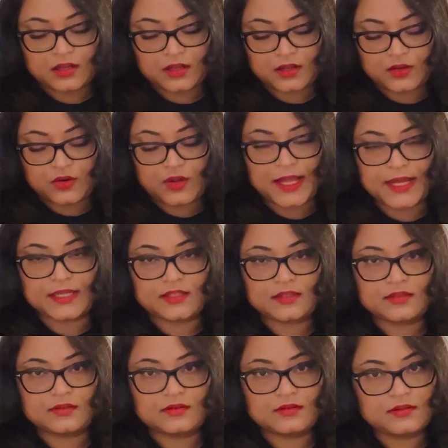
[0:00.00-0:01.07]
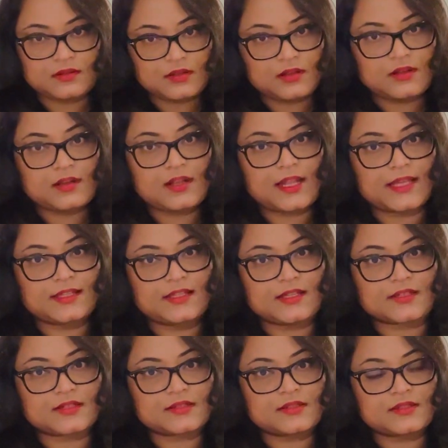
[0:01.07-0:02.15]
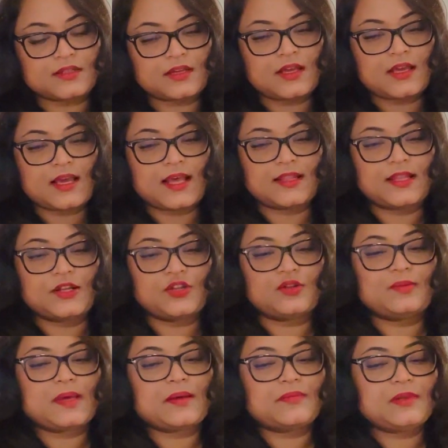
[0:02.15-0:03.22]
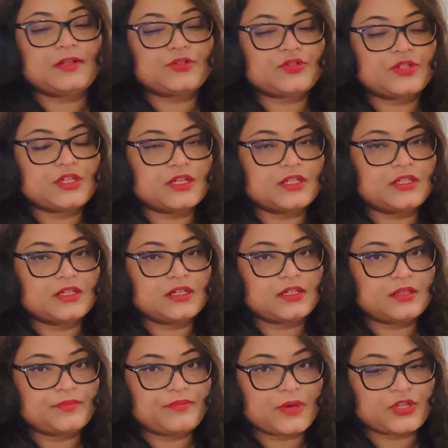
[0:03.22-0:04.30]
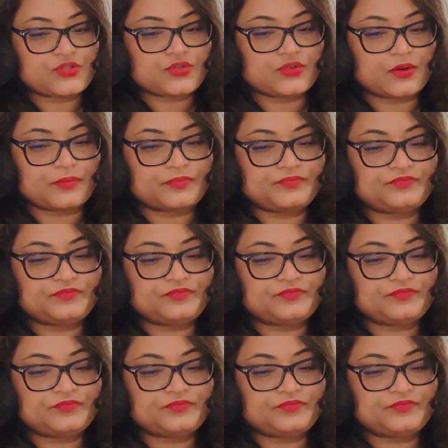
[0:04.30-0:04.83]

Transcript: go light, like this. And then you'll be able to hear the metronome.